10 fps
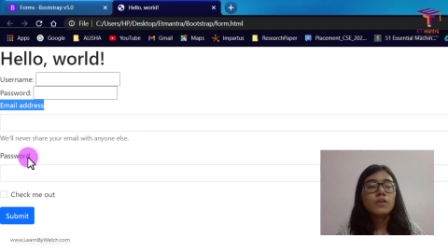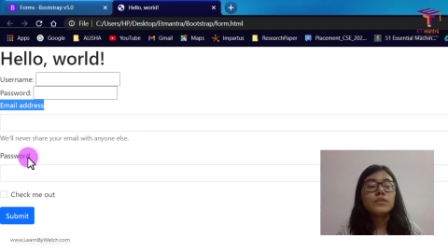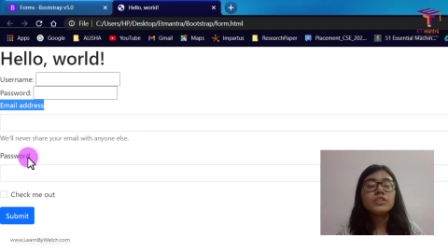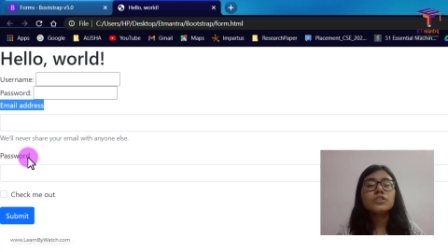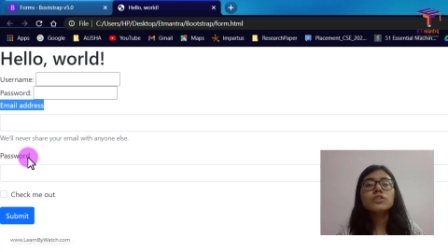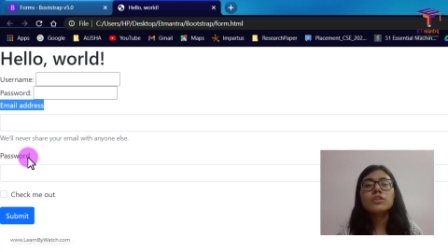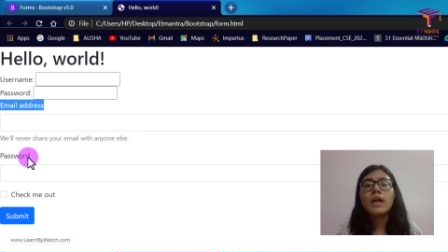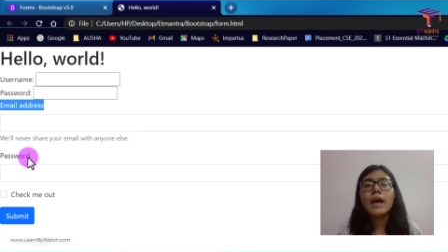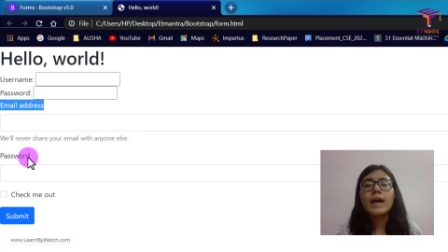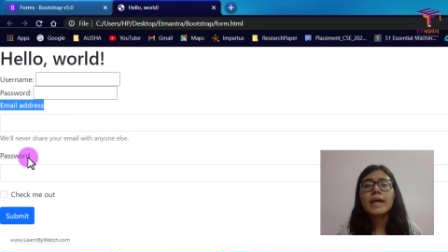We just
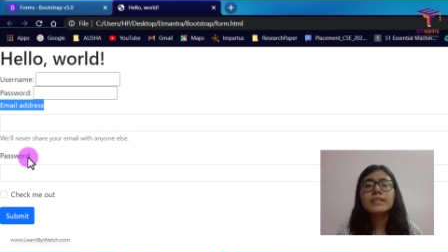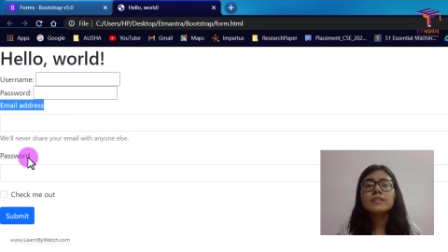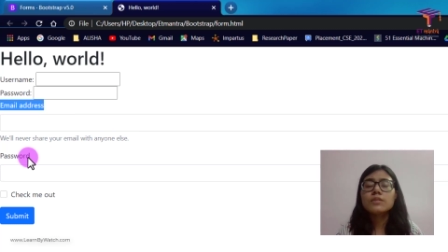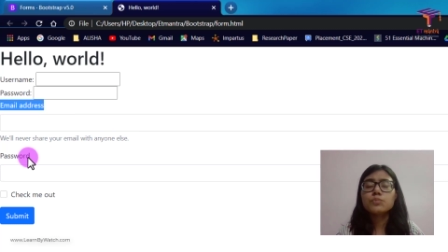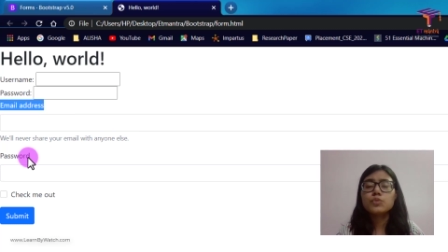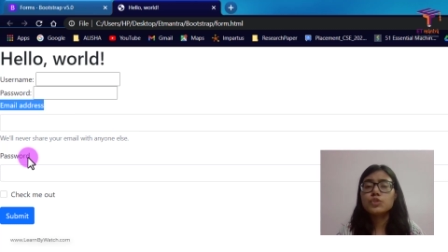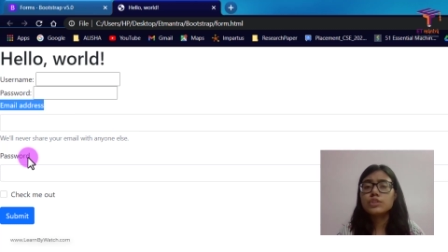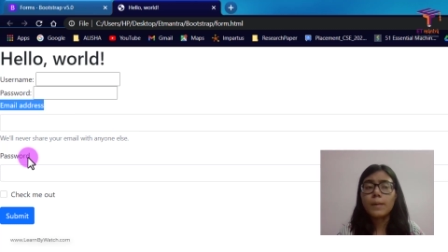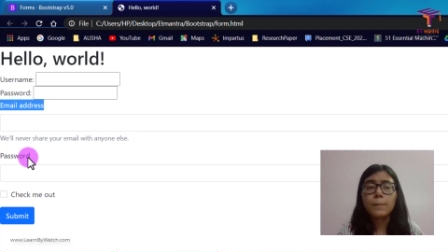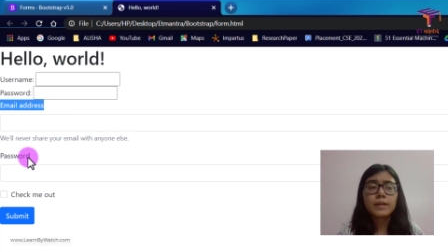added some
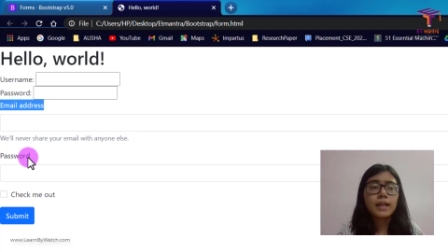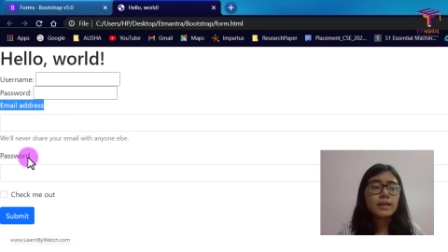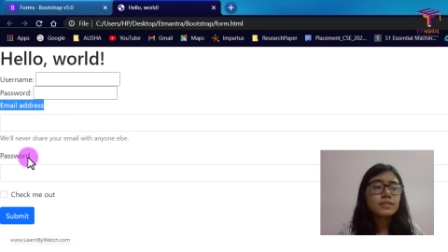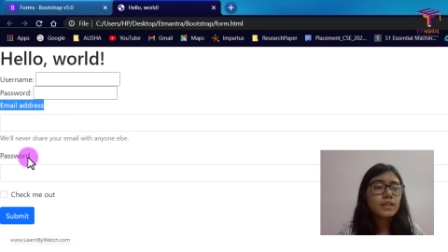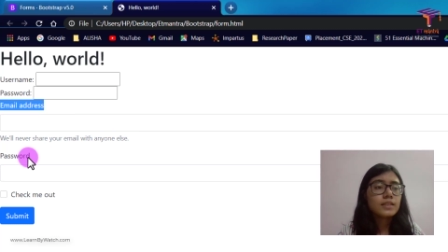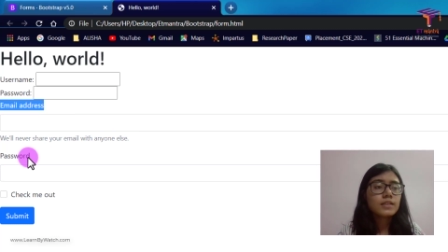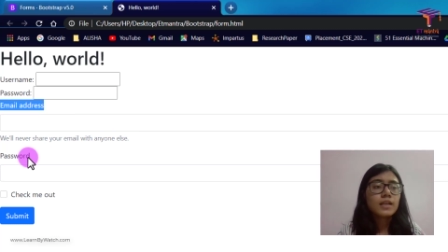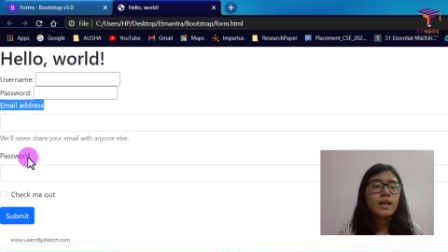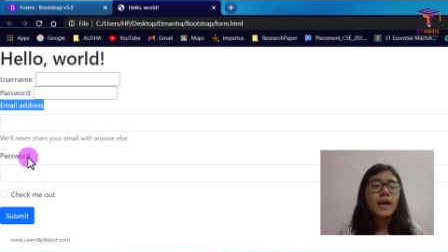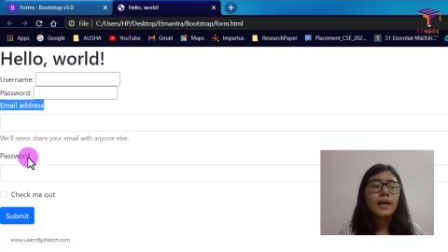Bootstrap classes
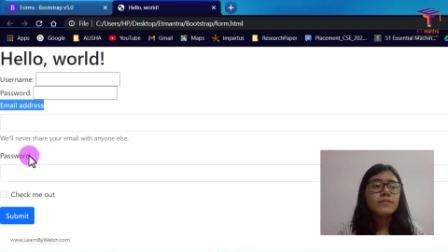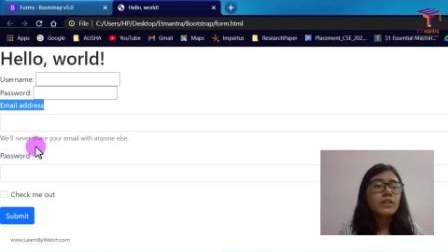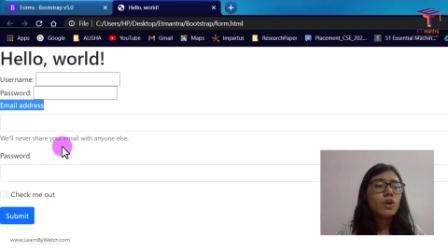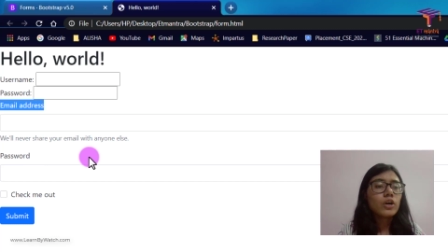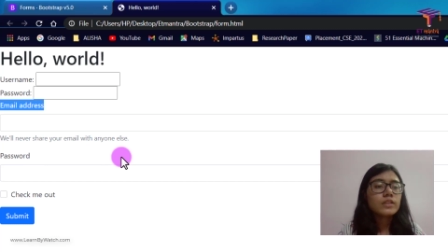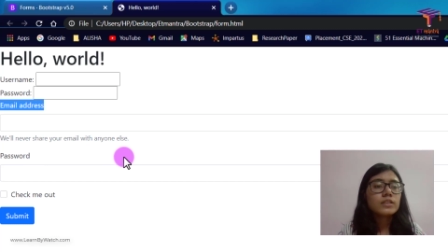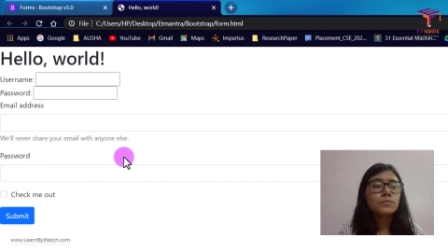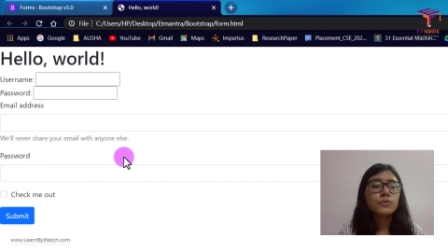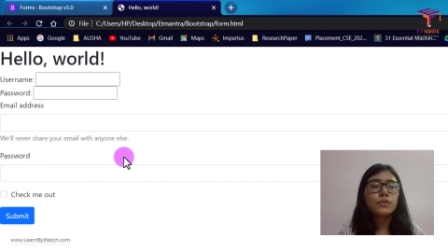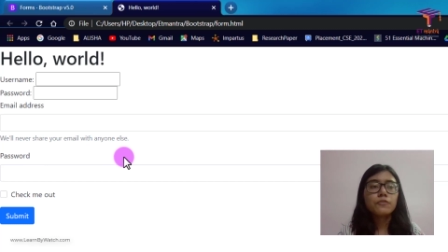and we got this
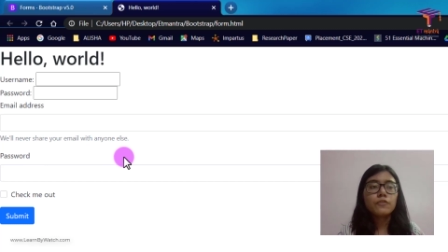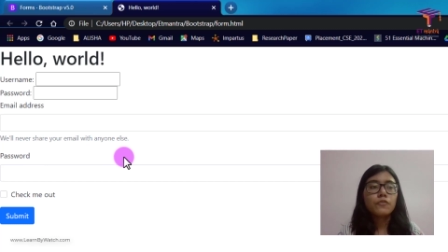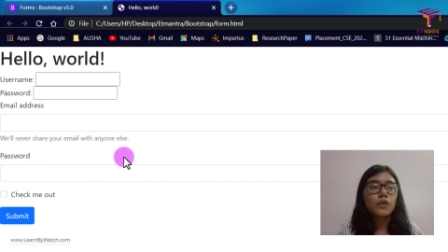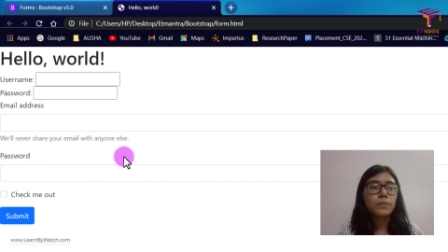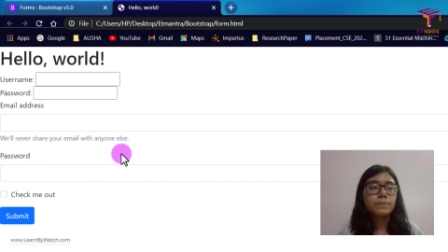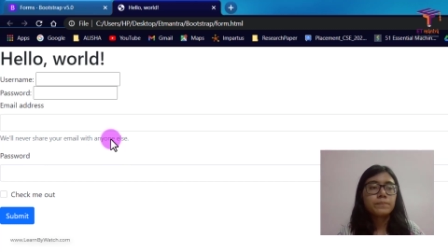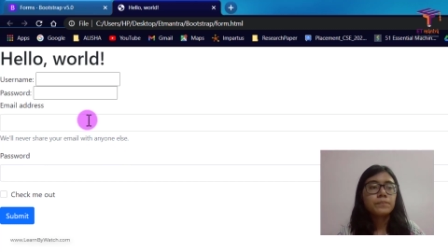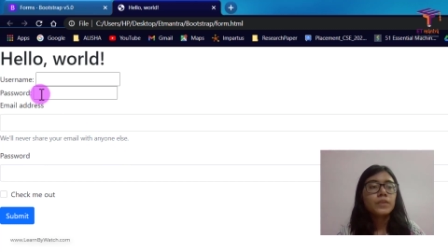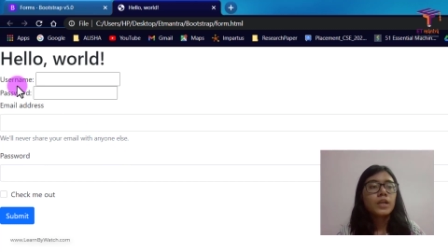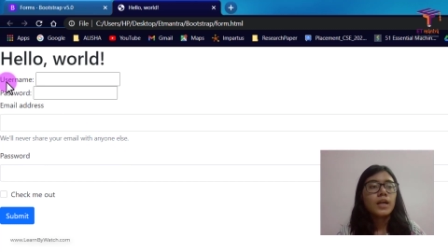beautiful form.
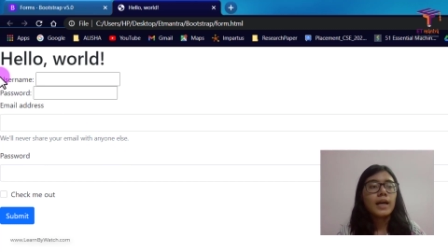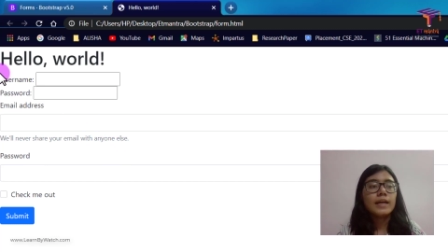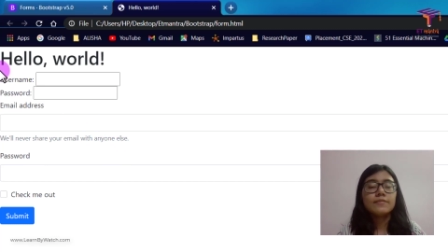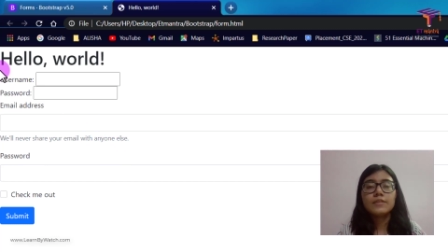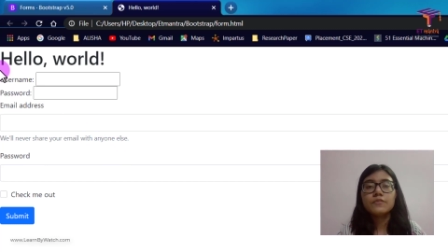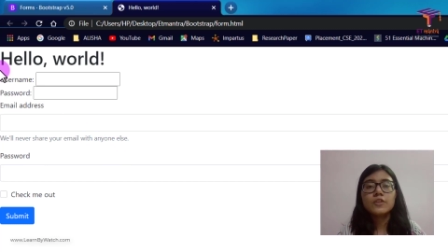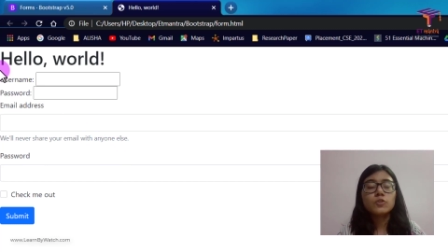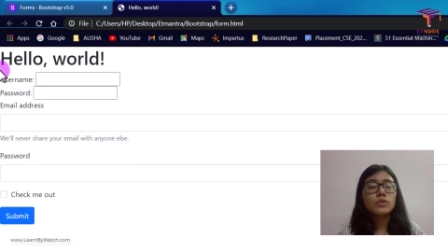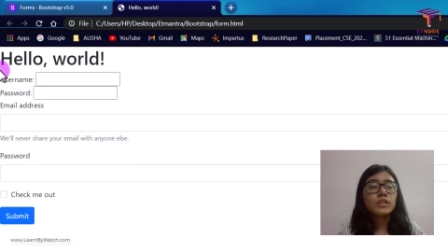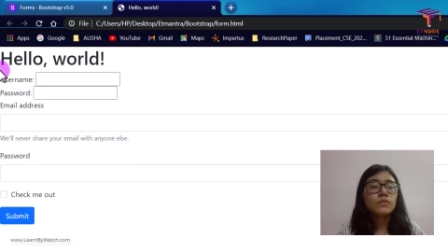And when we're
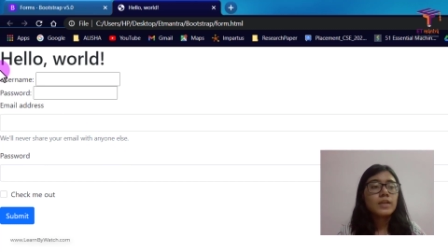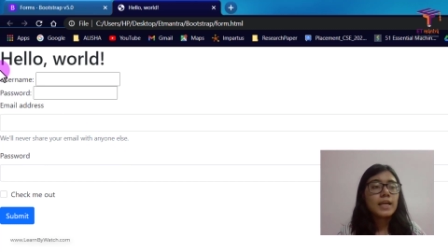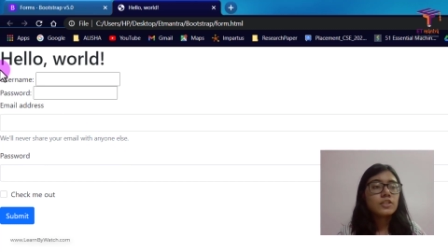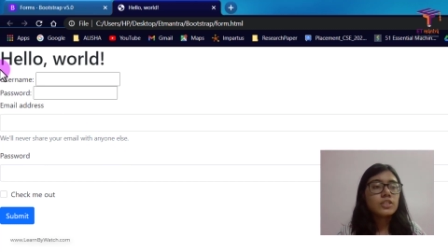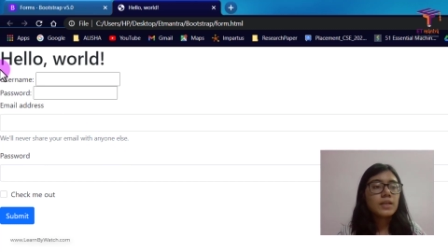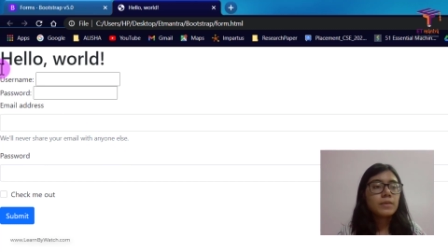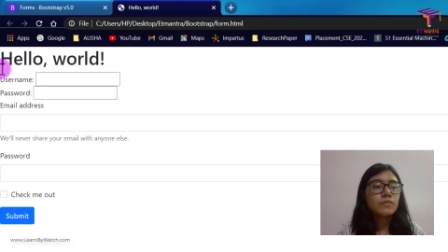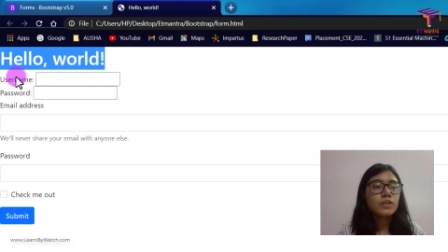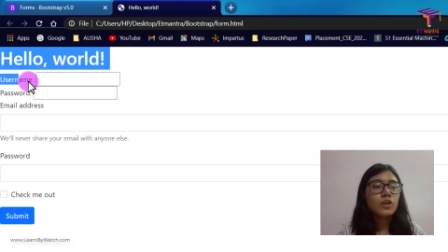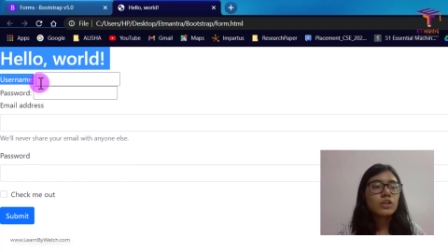doing it with
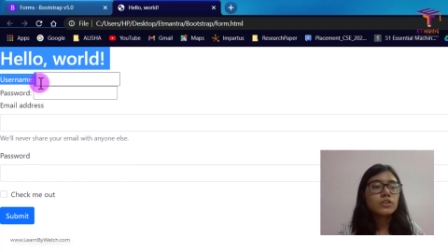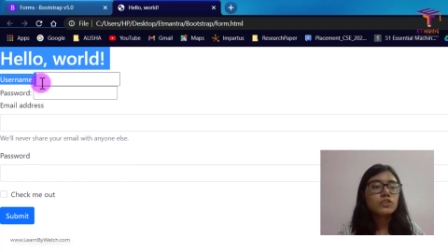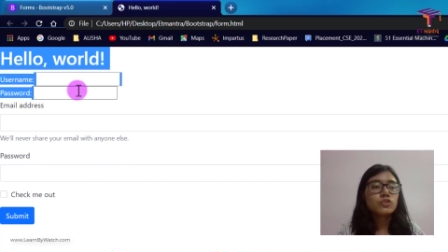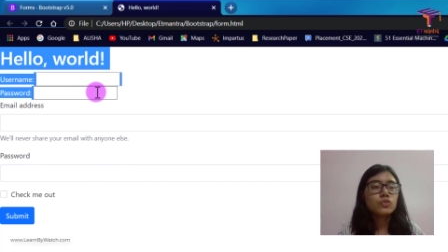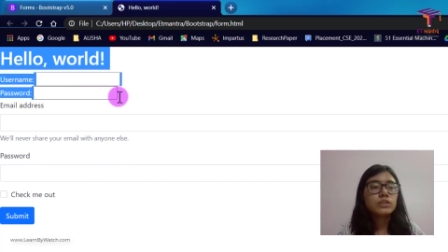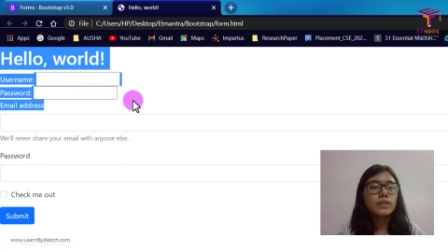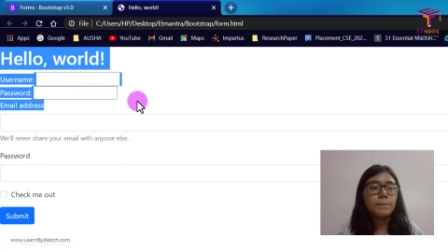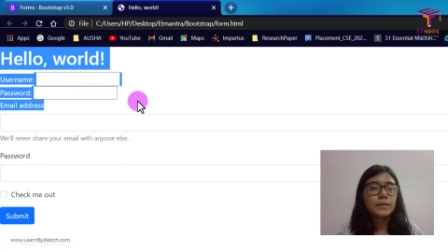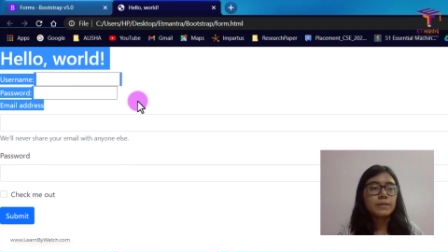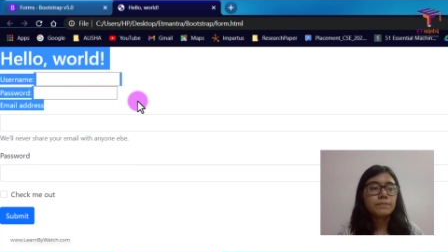HTML, we got it so
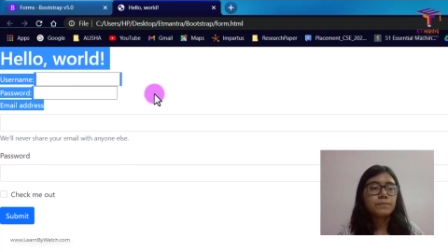simple.